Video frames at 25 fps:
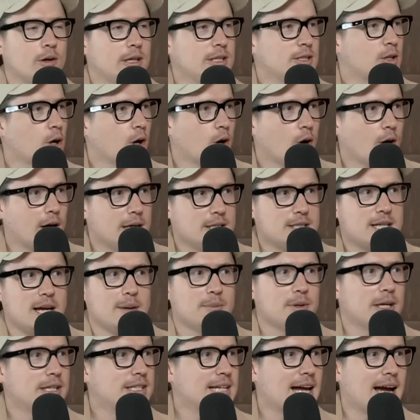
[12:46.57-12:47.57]
He's got guys
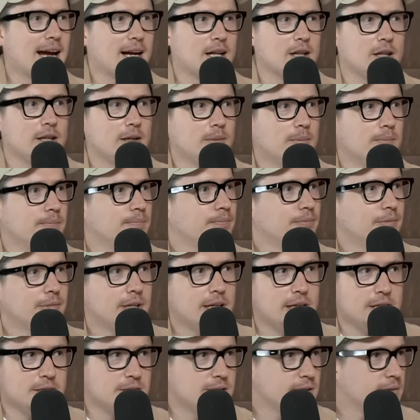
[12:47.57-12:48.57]
coming to tackle him.
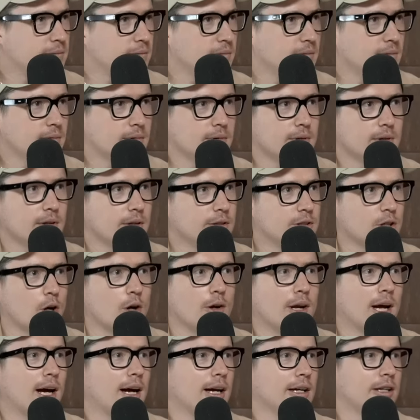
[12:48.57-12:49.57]
He's
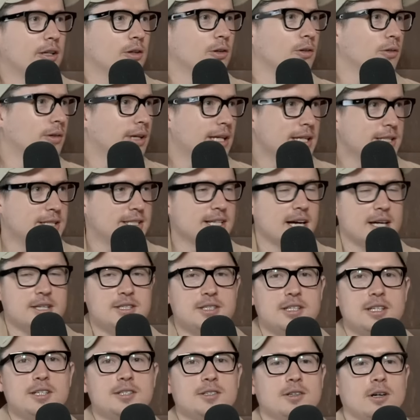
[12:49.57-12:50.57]
don't argue. He's
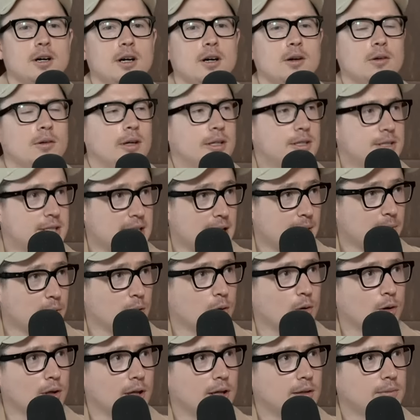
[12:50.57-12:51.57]
dusty style. It's Sam
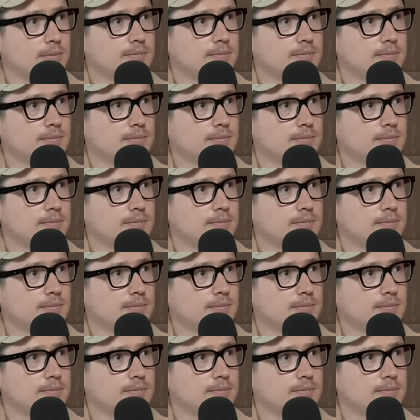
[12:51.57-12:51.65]
Lalor.